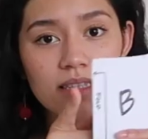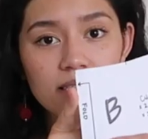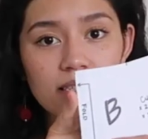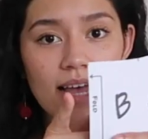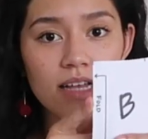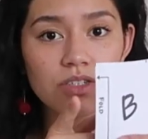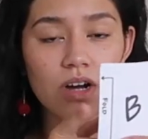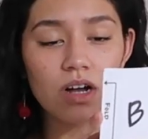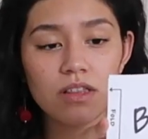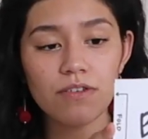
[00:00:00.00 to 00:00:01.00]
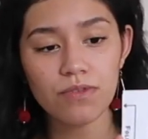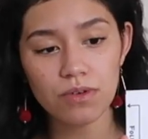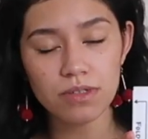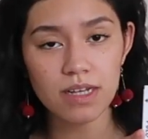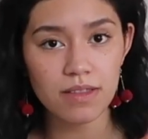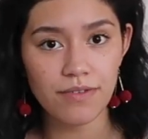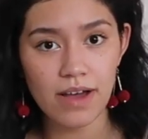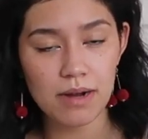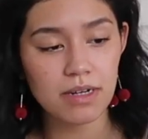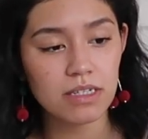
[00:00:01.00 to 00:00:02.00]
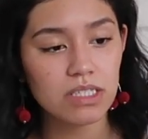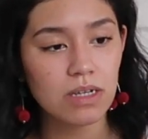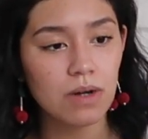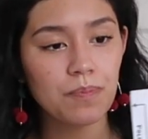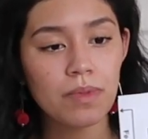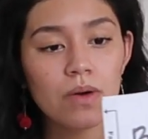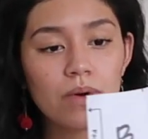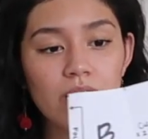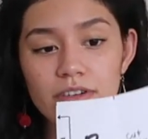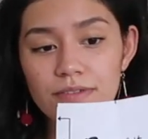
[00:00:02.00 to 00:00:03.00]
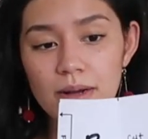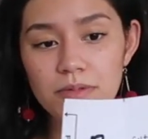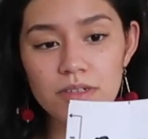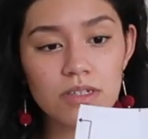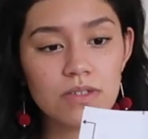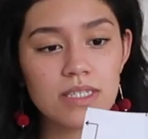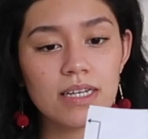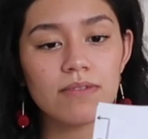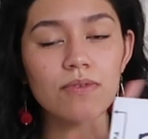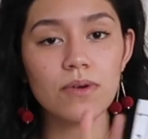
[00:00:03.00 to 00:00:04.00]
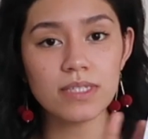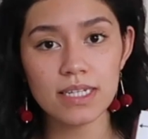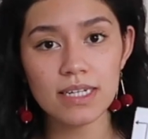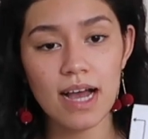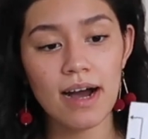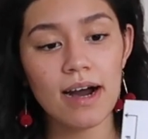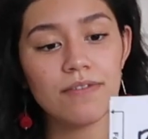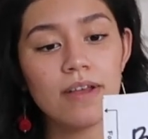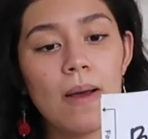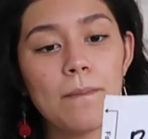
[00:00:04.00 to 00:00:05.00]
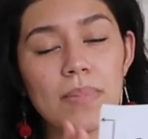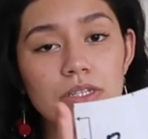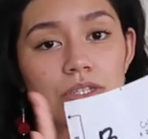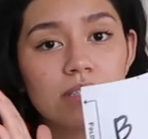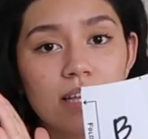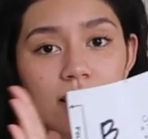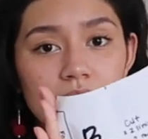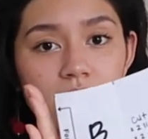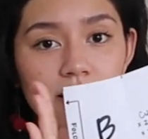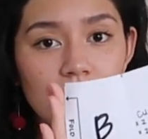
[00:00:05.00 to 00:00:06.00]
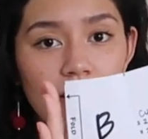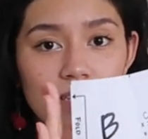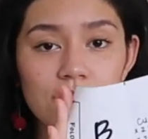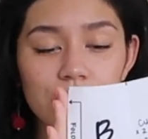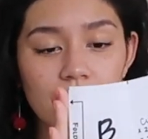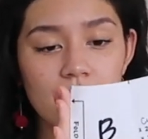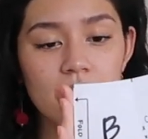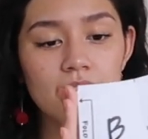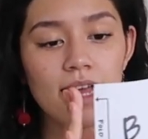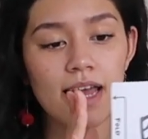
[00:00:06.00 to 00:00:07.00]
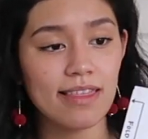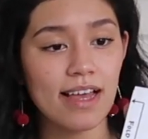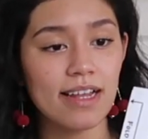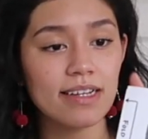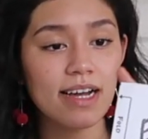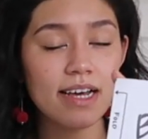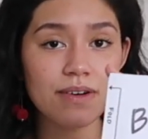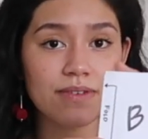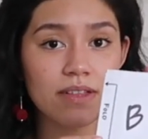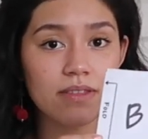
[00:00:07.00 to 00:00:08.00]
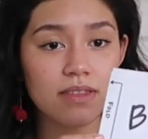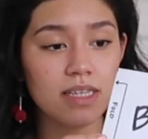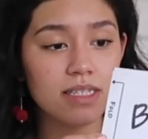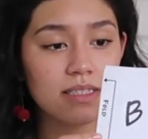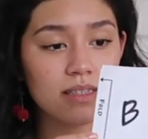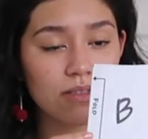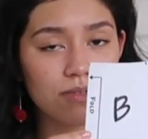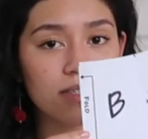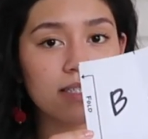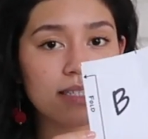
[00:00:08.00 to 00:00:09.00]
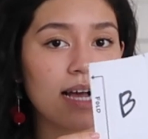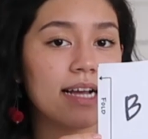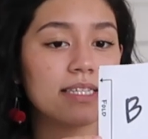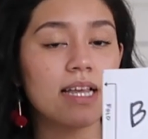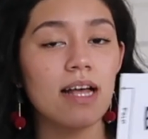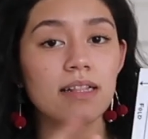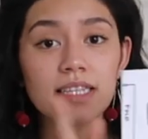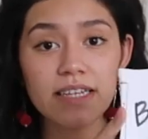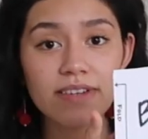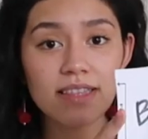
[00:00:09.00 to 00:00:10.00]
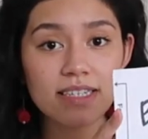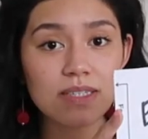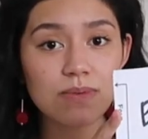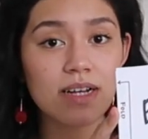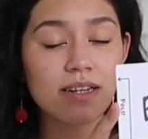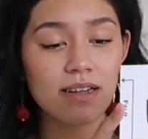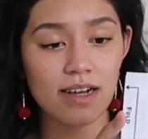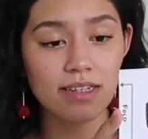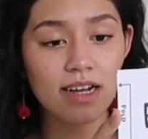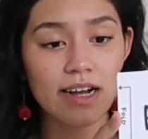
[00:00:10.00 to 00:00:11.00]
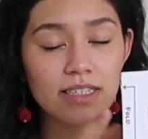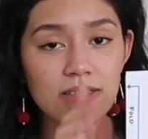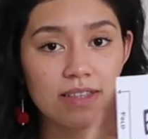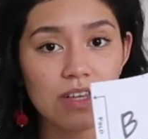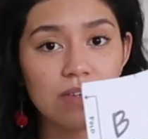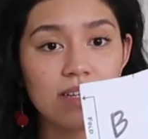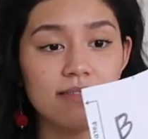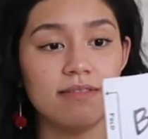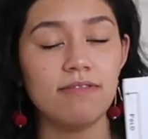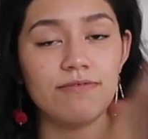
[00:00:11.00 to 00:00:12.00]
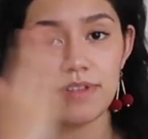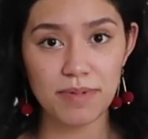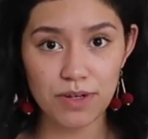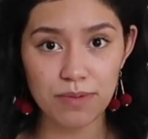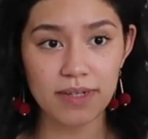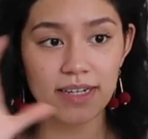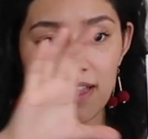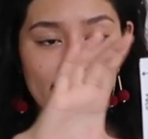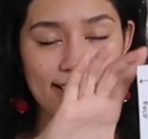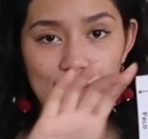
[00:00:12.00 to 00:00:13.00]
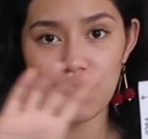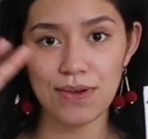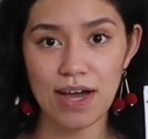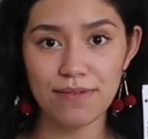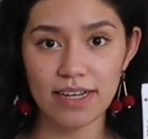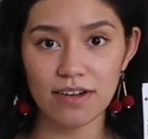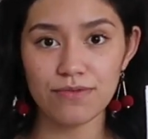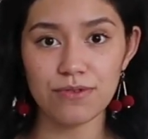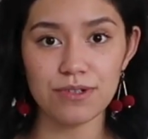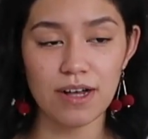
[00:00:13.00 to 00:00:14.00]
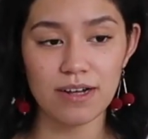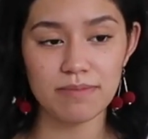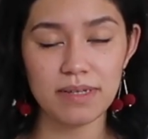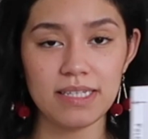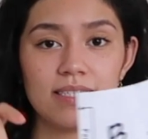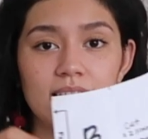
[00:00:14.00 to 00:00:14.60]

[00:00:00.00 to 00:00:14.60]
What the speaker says: this edge on the fold of the fabric. So whatever fabric you're using, fold it in half, make sure that this is on grain, and then cut around these three sides, leaving this one uncut so that you can flip it open, and that way you have like a full-on piece.